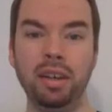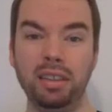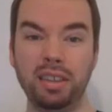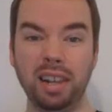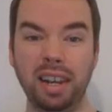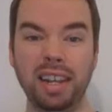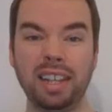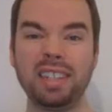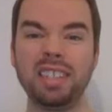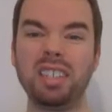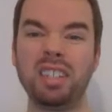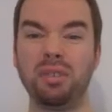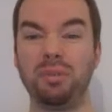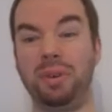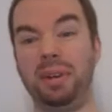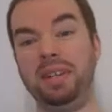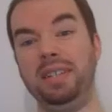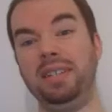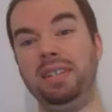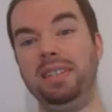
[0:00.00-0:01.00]
The latest
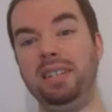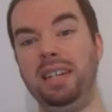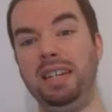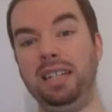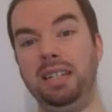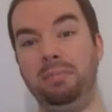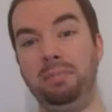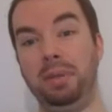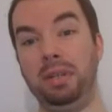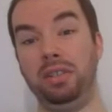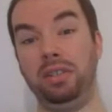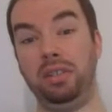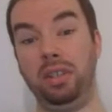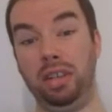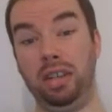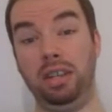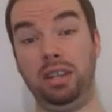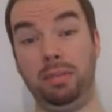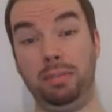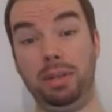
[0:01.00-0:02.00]
craze to
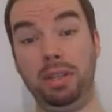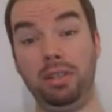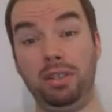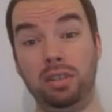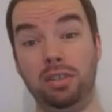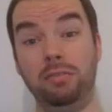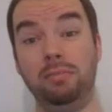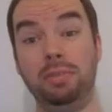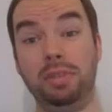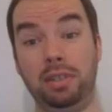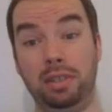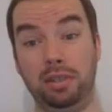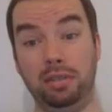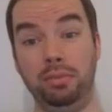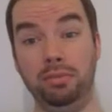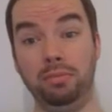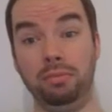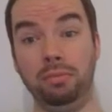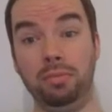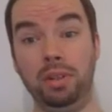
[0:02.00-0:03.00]
hit the beaches of
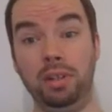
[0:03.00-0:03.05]
Brazil